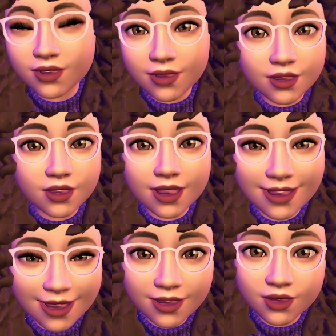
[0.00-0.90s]
So if they're not
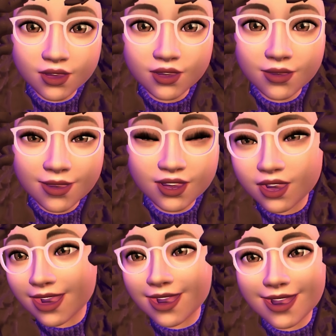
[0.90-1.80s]
attached to your Switch,
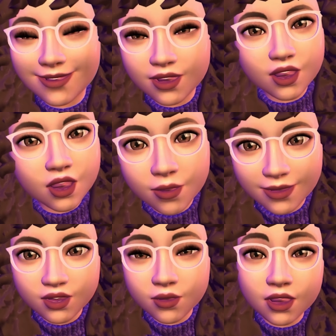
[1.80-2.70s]
they're not
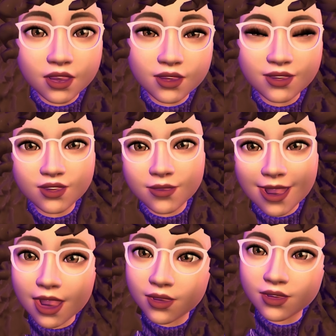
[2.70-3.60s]
going to work. There's no
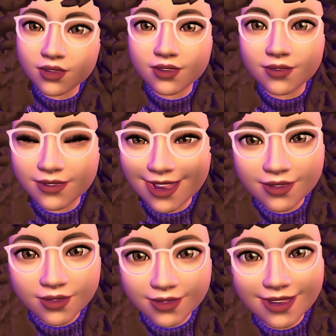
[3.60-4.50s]
power, there's no
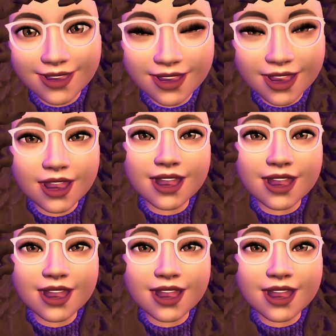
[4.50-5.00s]
lights or anything.